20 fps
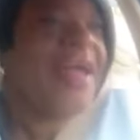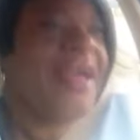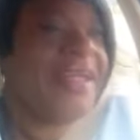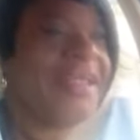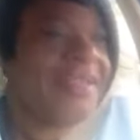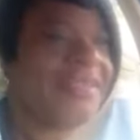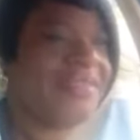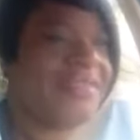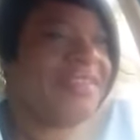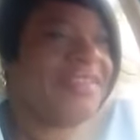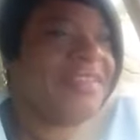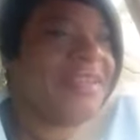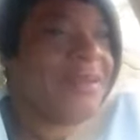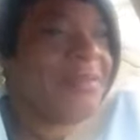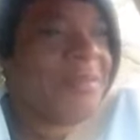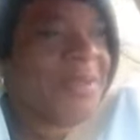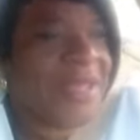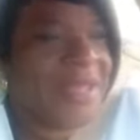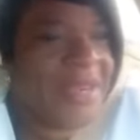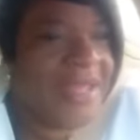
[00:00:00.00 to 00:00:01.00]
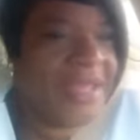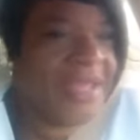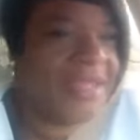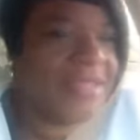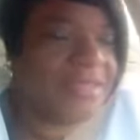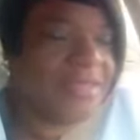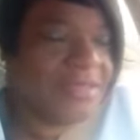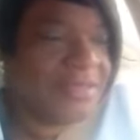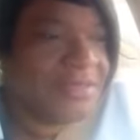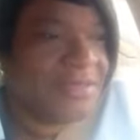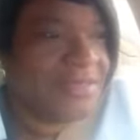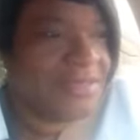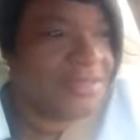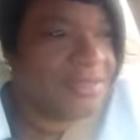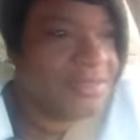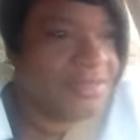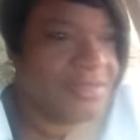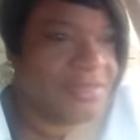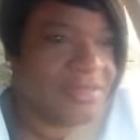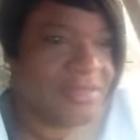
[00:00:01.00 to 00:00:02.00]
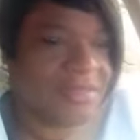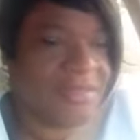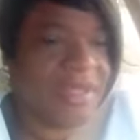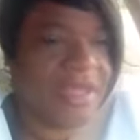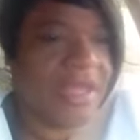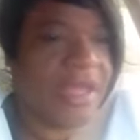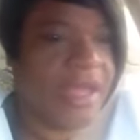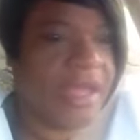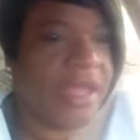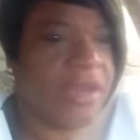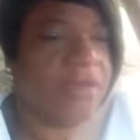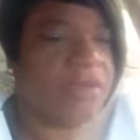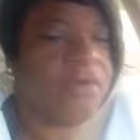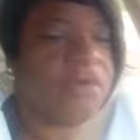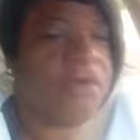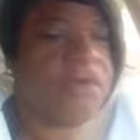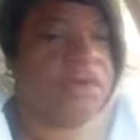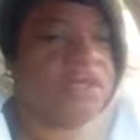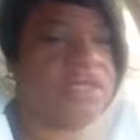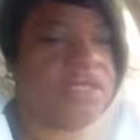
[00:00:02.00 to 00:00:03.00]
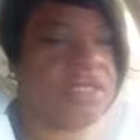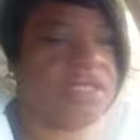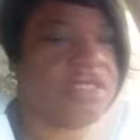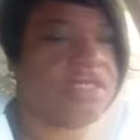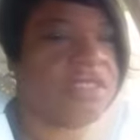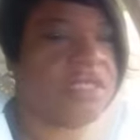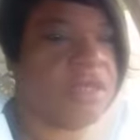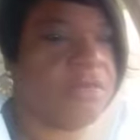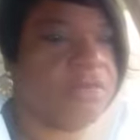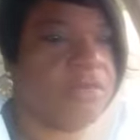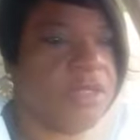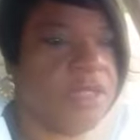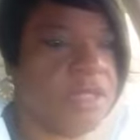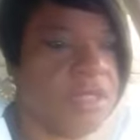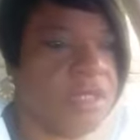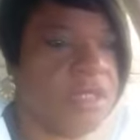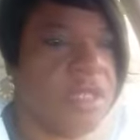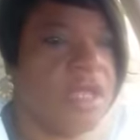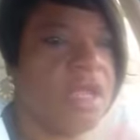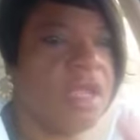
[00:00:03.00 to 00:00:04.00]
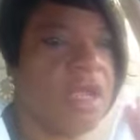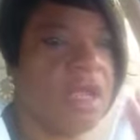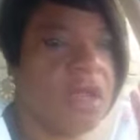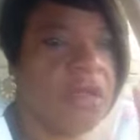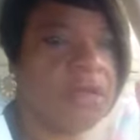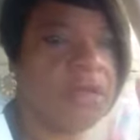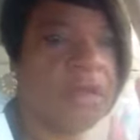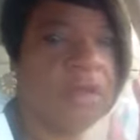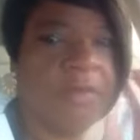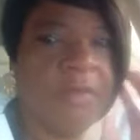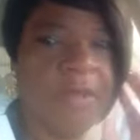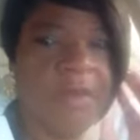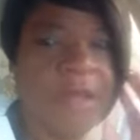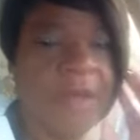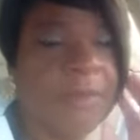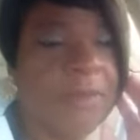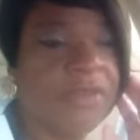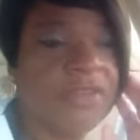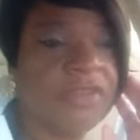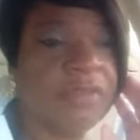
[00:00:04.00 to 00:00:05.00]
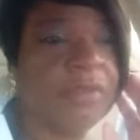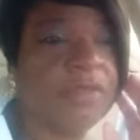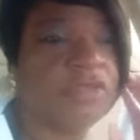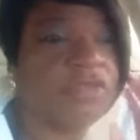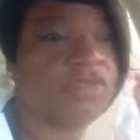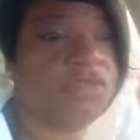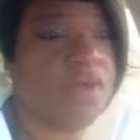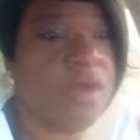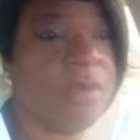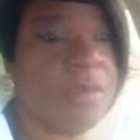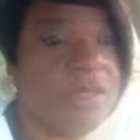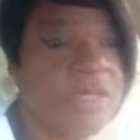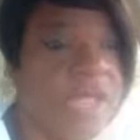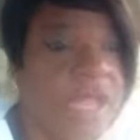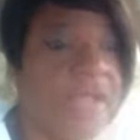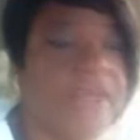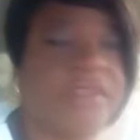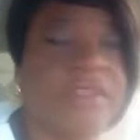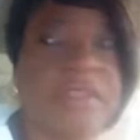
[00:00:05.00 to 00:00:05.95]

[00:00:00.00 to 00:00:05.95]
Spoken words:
It's just how bad I hate the dentist. I don't know. It's just something. I don't know. Maybe I must have been traumatized